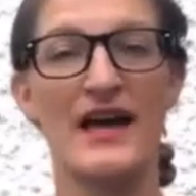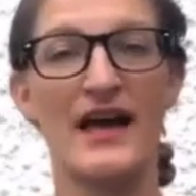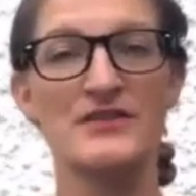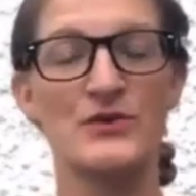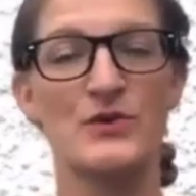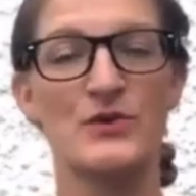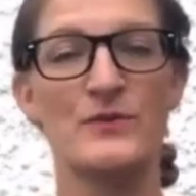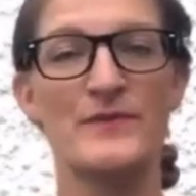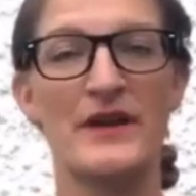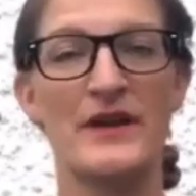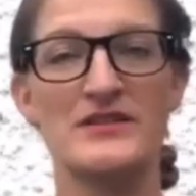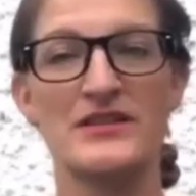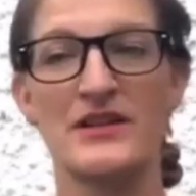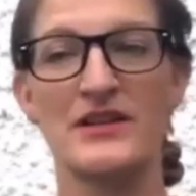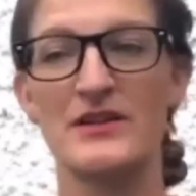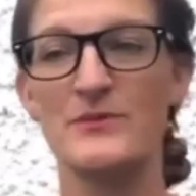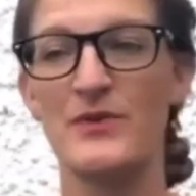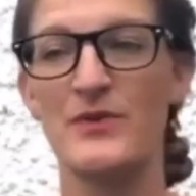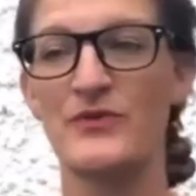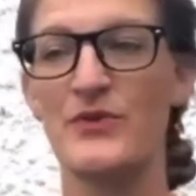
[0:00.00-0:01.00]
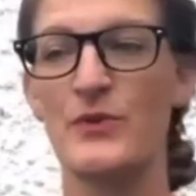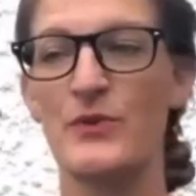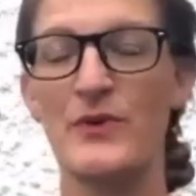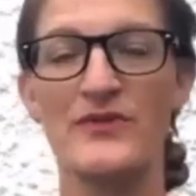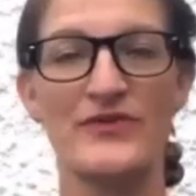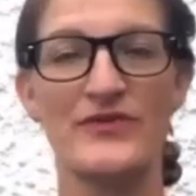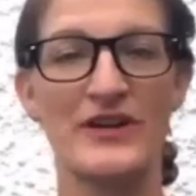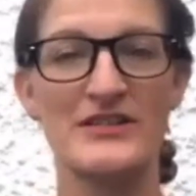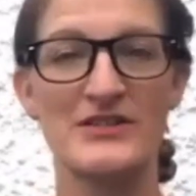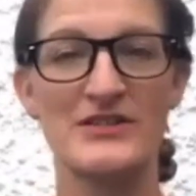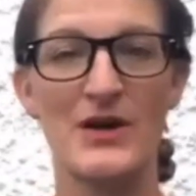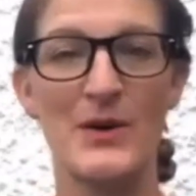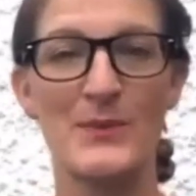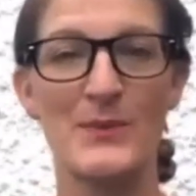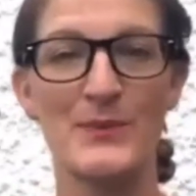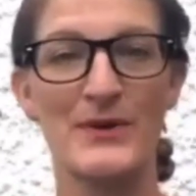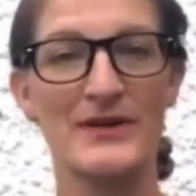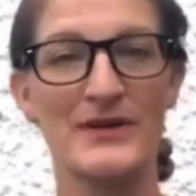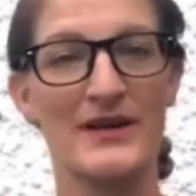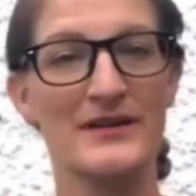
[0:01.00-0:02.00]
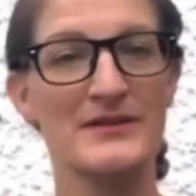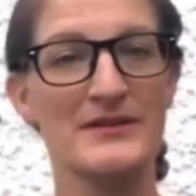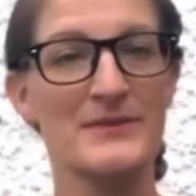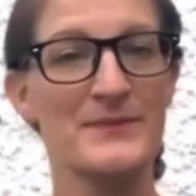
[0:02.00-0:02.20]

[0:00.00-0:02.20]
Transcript: or mention before we finish up, Adam?